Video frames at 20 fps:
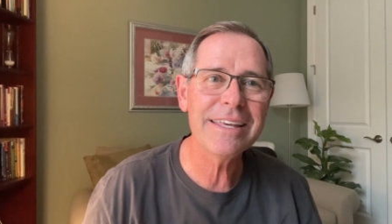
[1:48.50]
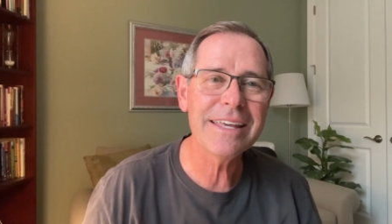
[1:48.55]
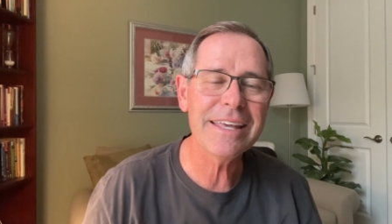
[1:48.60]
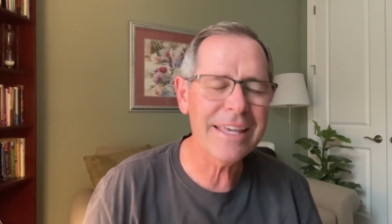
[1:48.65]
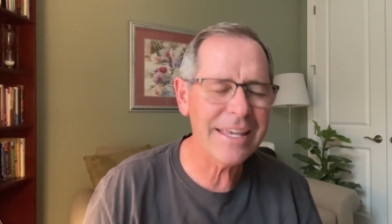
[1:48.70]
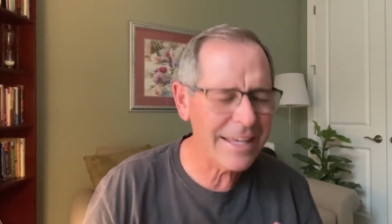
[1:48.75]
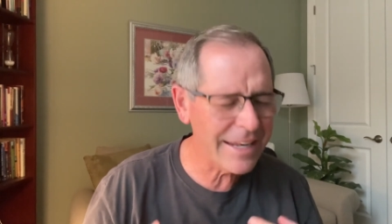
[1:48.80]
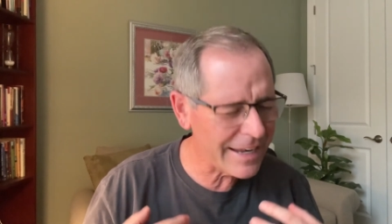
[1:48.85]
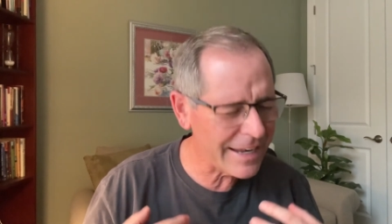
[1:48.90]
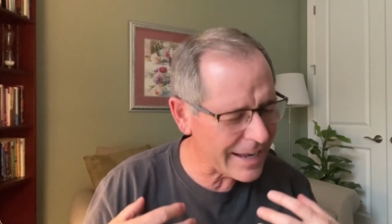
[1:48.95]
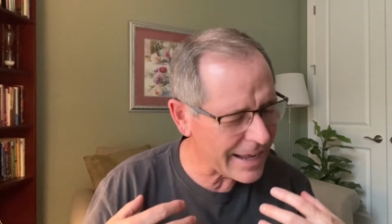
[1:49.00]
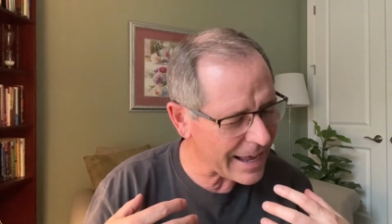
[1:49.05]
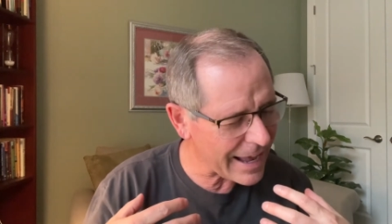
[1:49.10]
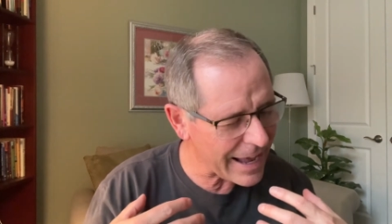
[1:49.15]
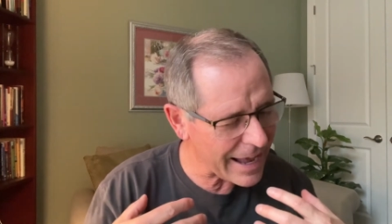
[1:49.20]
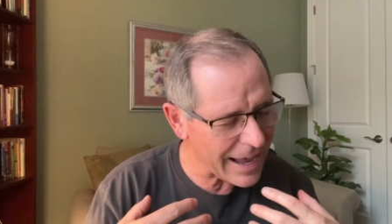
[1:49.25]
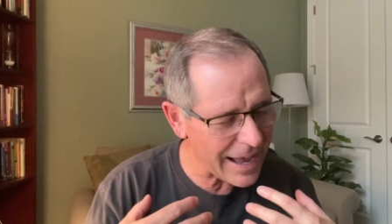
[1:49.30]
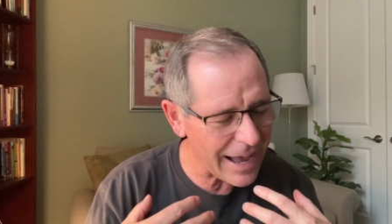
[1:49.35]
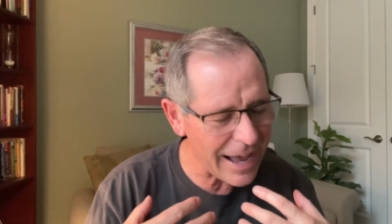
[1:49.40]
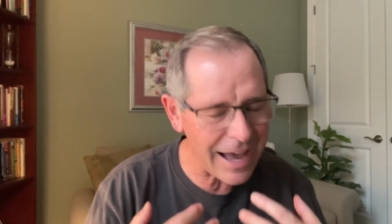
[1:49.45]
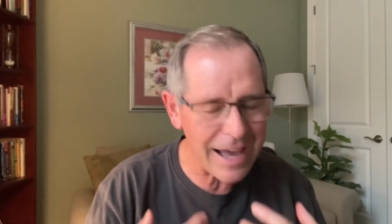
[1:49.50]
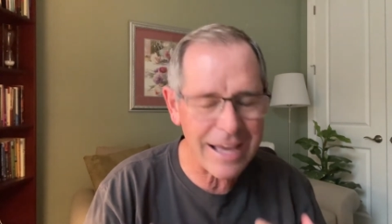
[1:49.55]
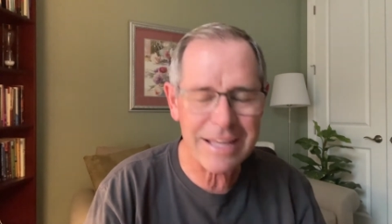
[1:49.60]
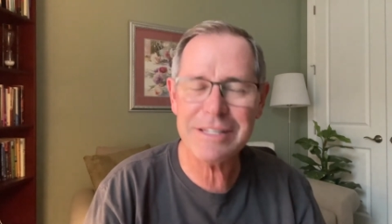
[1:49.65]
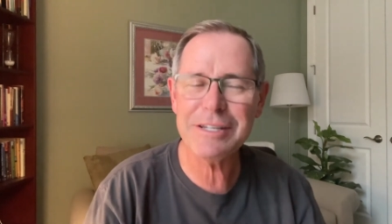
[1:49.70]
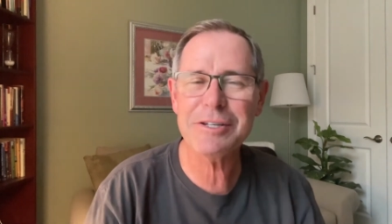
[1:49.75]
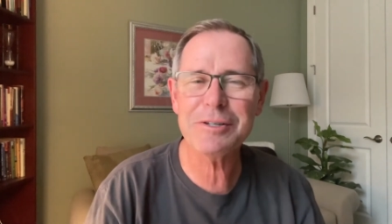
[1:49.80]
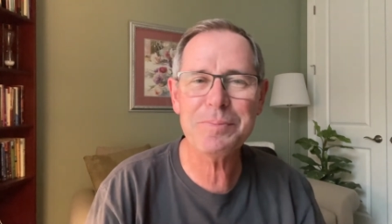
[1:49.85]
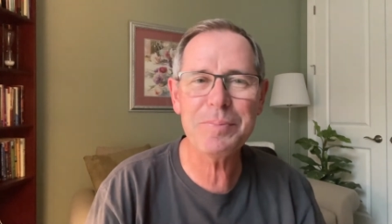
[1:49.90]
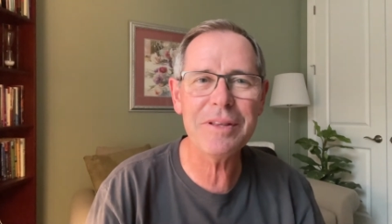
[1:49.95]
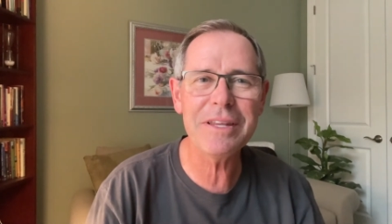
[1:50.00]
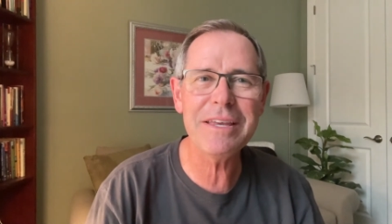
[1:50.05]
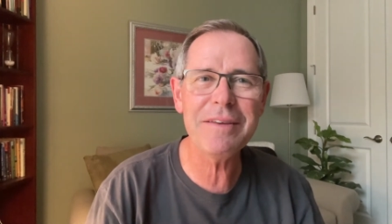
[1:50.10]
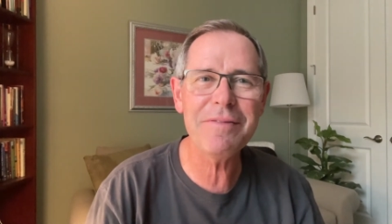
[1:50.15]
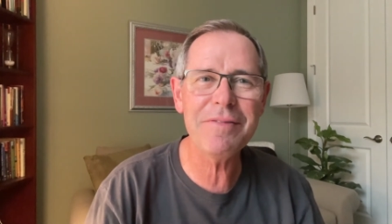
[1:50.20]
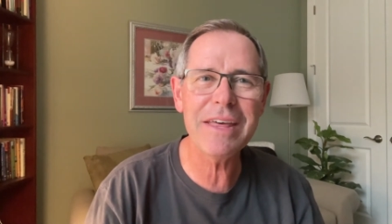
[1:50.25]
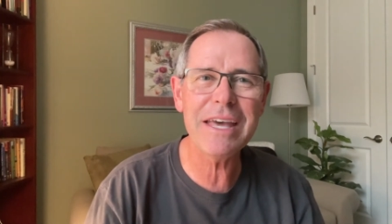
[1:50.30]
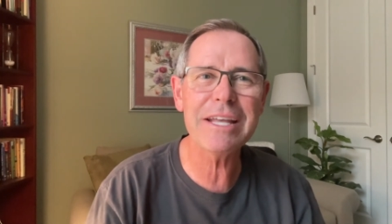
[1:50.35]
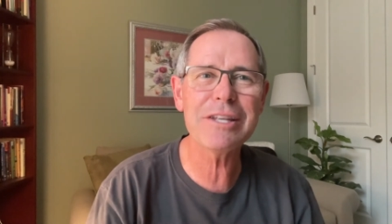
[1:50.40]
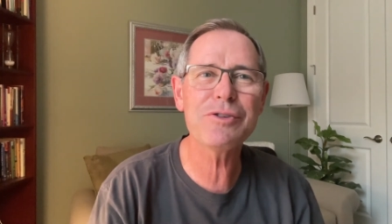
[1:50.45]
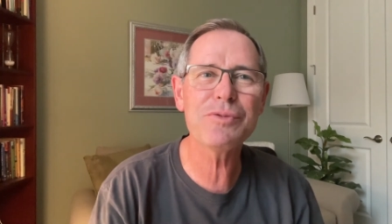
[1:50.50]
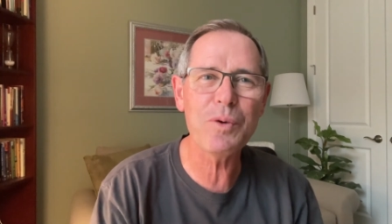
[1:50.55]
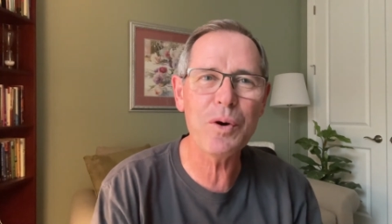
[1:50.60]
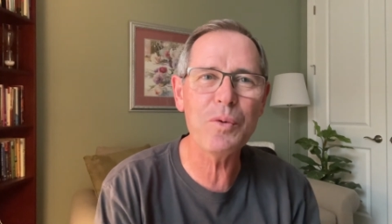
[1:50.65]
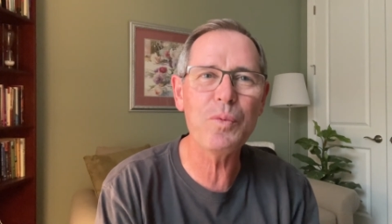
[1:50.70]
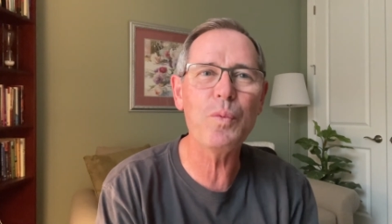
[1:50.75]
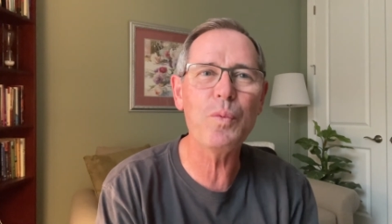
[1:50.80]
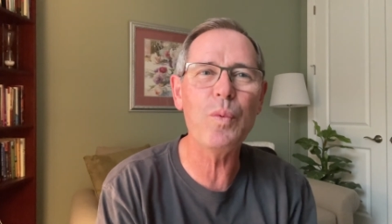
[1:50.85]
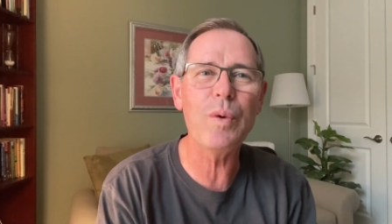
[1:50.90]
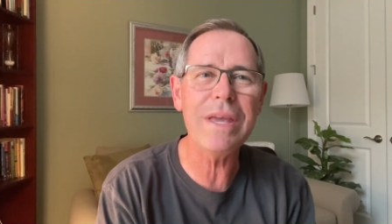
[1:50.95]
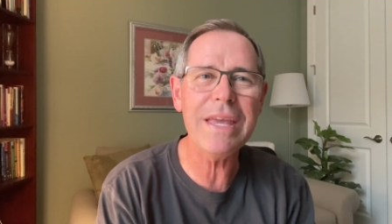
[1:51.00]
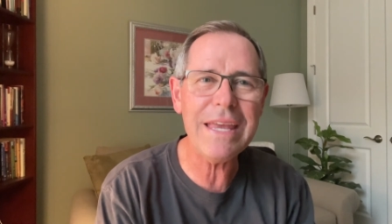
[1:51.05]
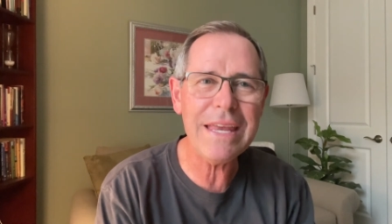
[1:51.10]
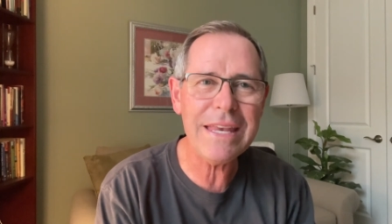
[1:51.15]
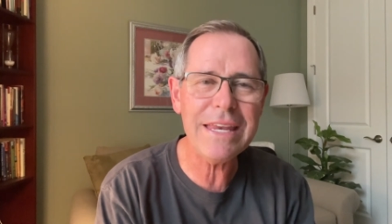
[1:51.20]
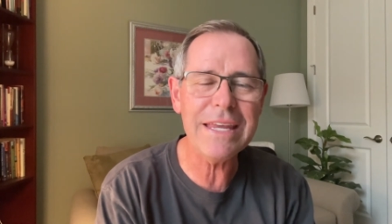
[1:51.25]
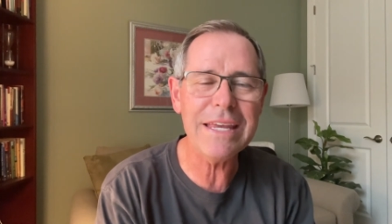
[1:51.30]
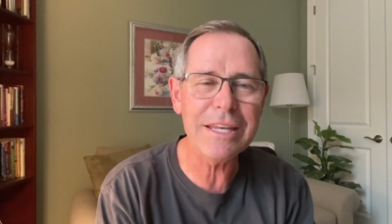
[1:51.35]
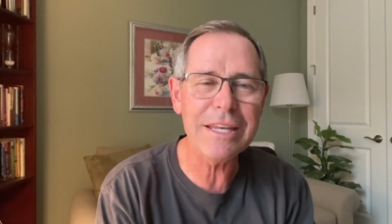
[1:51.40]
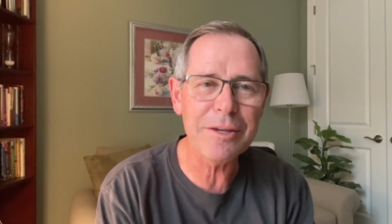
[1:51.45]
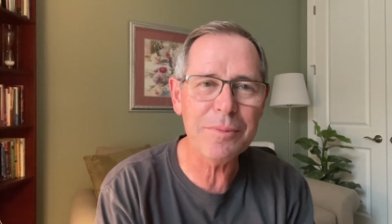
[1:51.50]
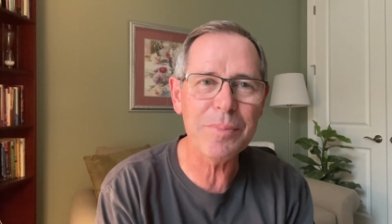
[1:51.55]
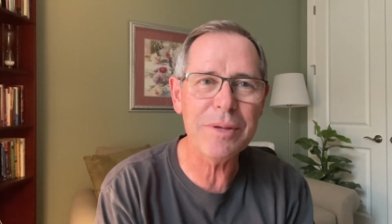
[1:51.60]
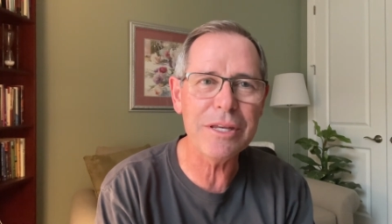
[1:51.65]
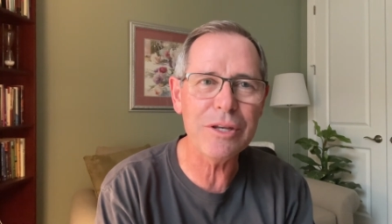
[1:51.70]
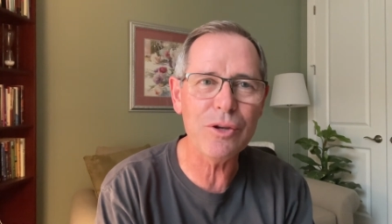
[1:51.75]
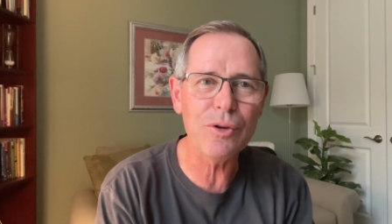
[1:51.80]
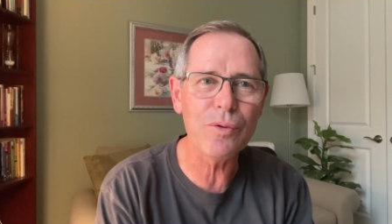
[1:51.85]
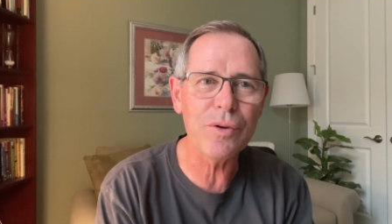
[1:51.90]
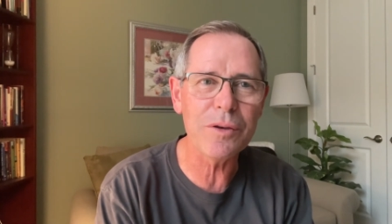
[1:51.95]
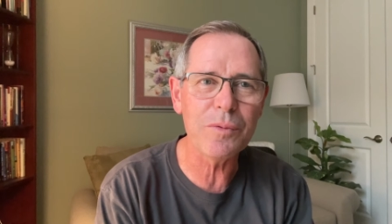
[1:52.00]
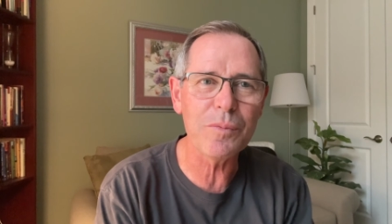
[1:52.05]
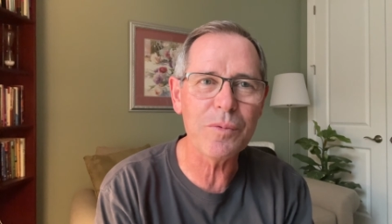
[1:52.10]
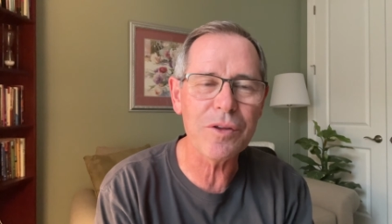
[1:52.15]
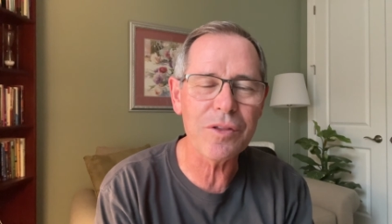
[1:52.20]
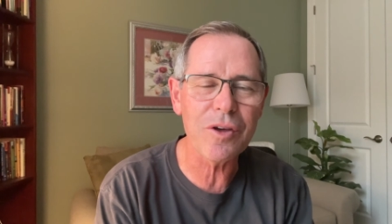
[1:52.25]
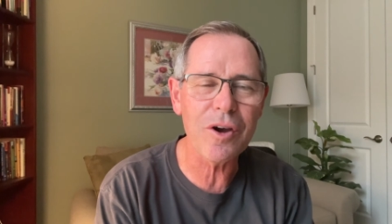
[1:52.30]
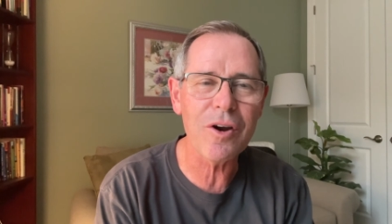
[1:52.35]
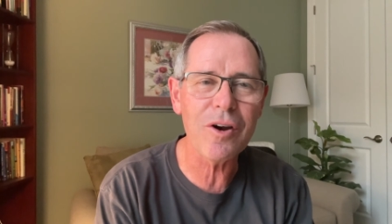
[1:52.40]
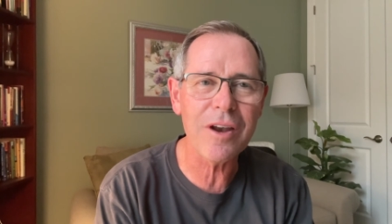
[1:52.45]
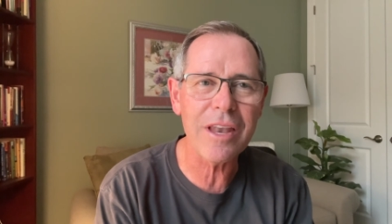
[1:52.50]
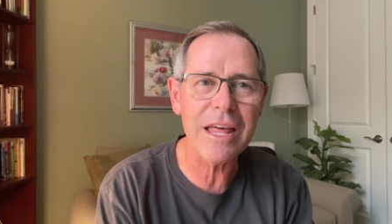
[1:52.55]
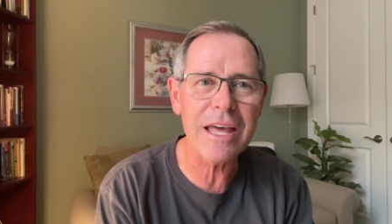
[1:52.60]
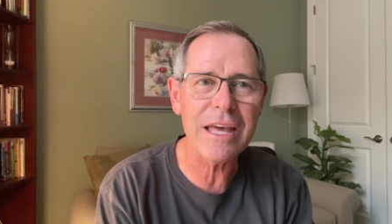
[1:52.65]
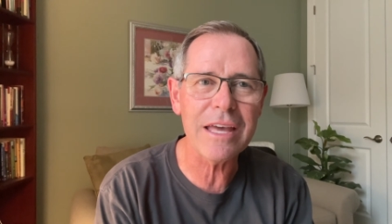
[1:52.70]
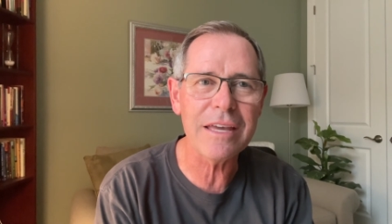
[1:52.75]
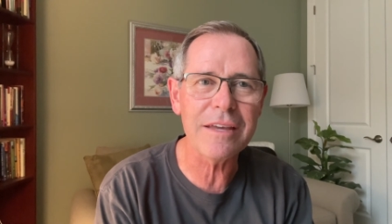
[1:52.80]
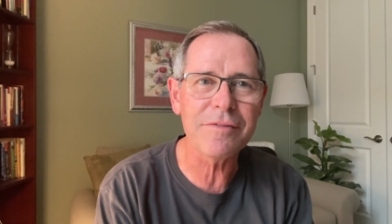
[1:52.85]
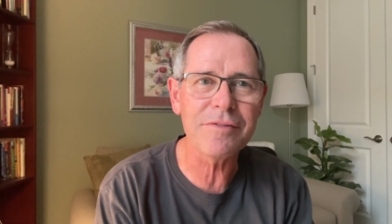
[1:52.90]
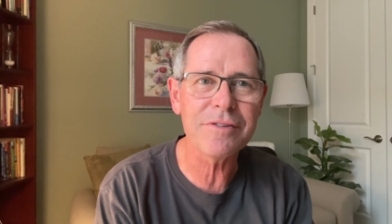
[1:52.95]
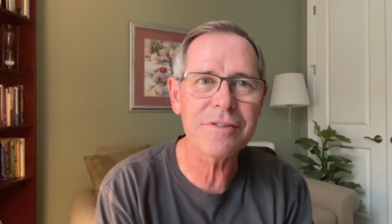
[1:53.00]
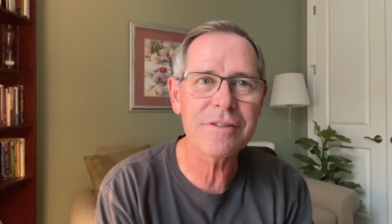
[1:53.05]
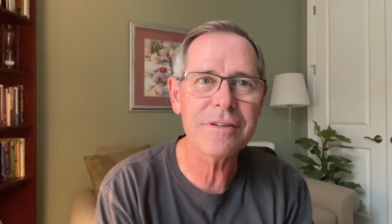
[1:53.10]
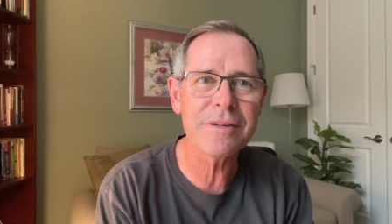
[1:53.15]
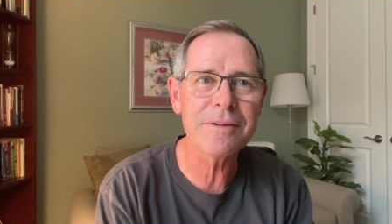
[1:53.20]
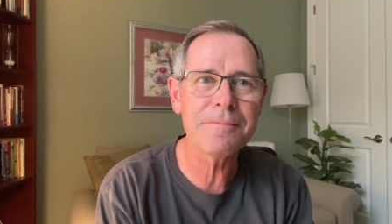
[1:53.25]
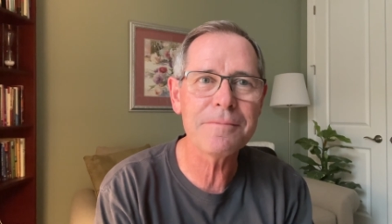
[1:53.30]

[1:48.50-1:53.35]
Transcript: And I just believe that's what we need to be doing with our lives.